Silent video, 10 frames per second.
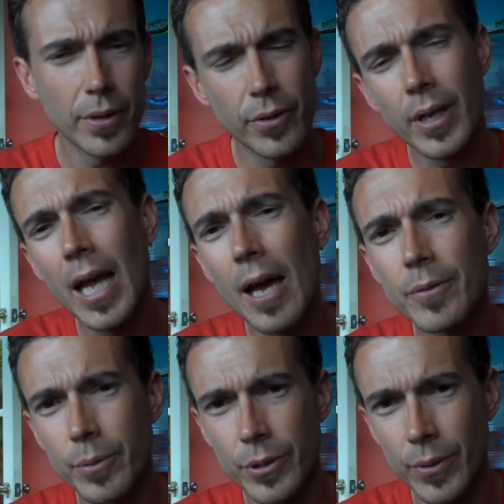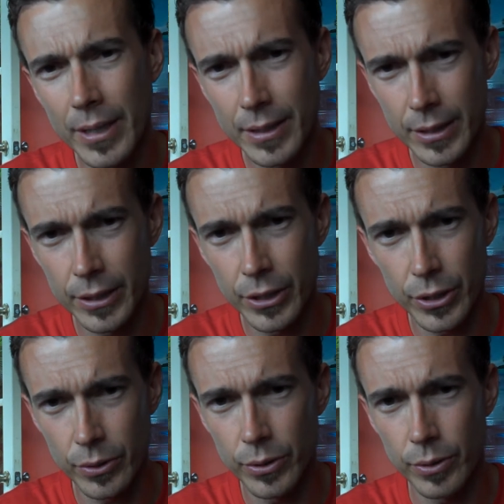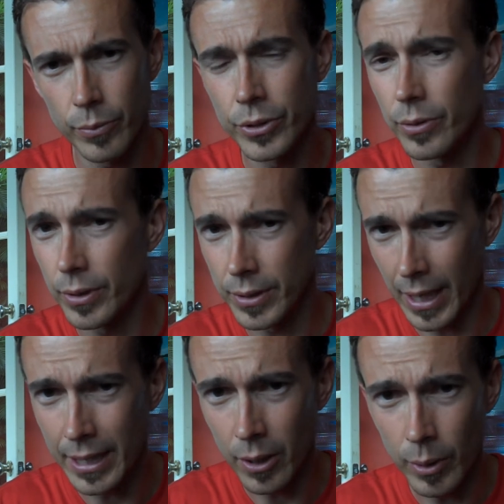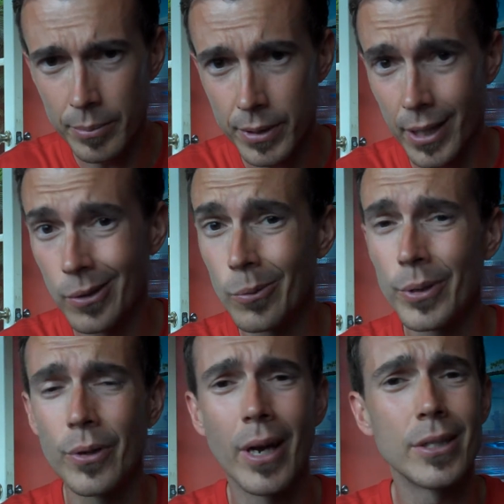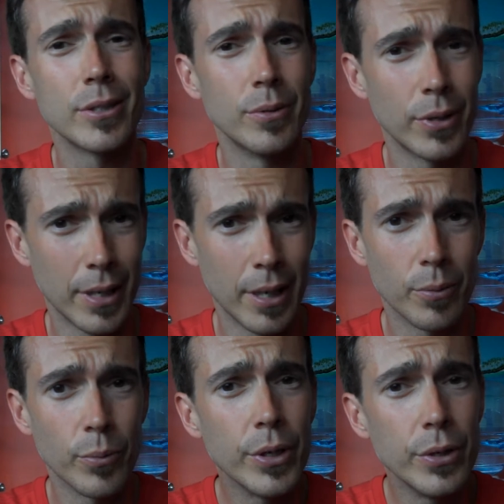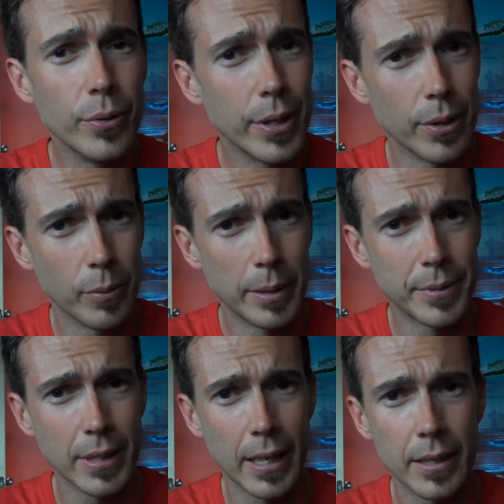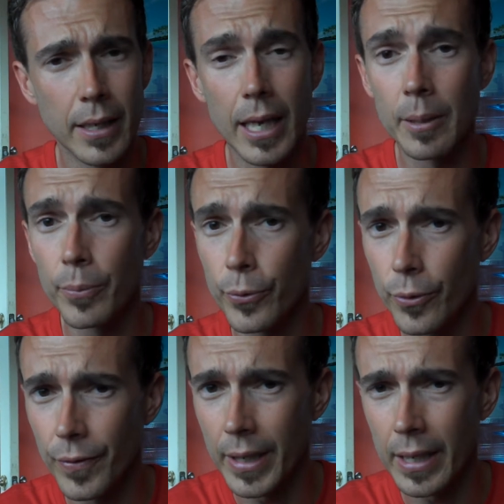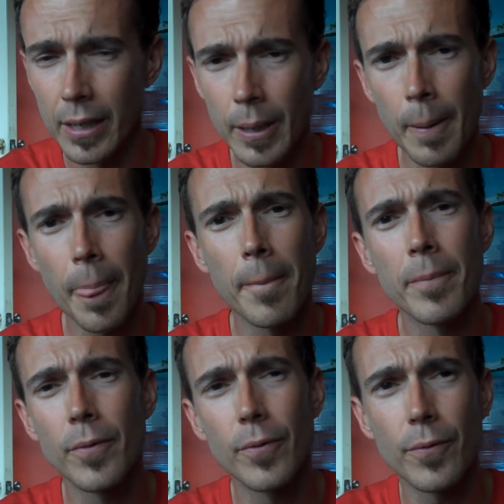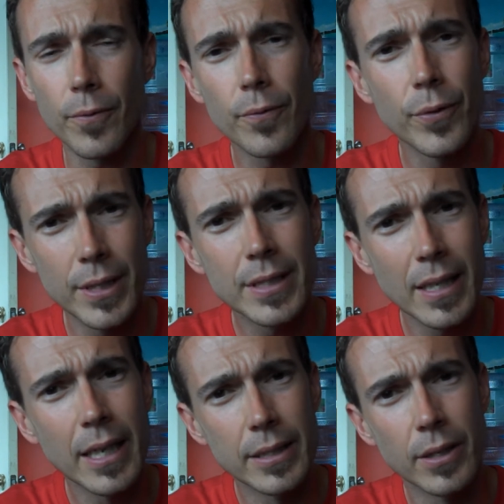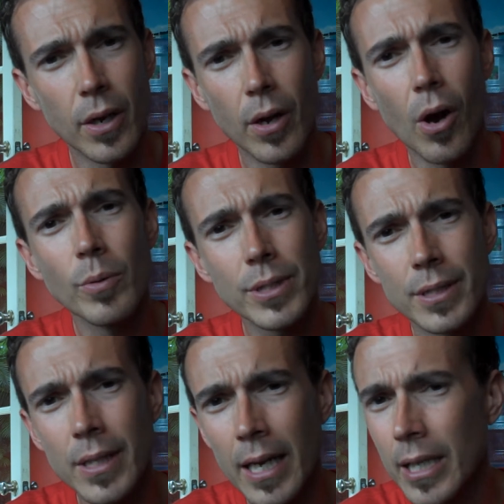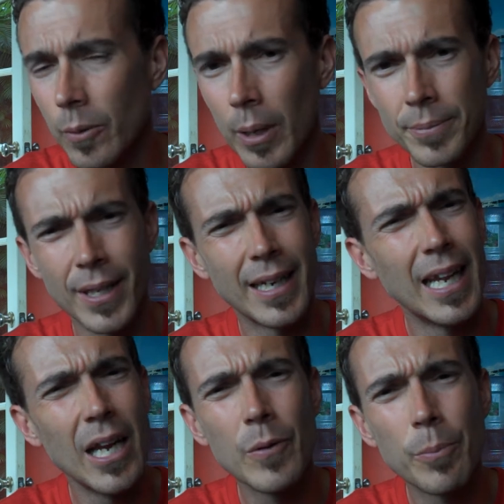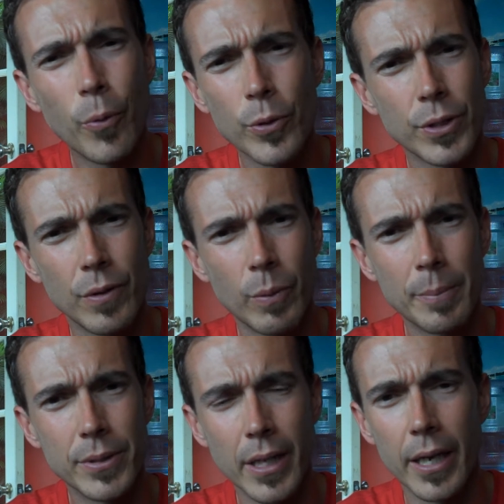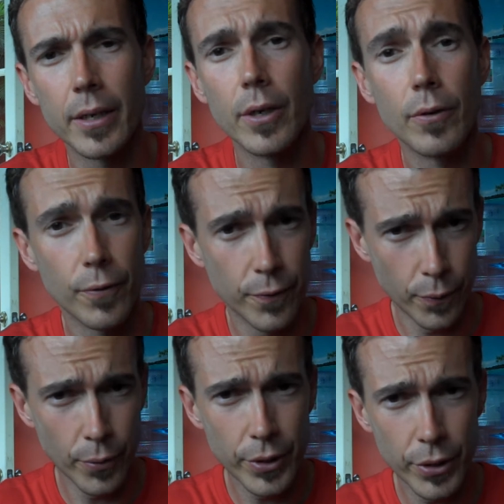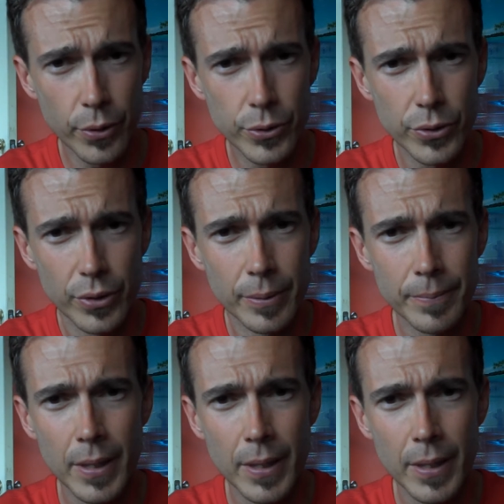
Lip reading: You're going to have to address these issues when you're designing a website or when you're actually looking at redoing your website and improving it for these things, and always designing the website, every portion of the website, for the user.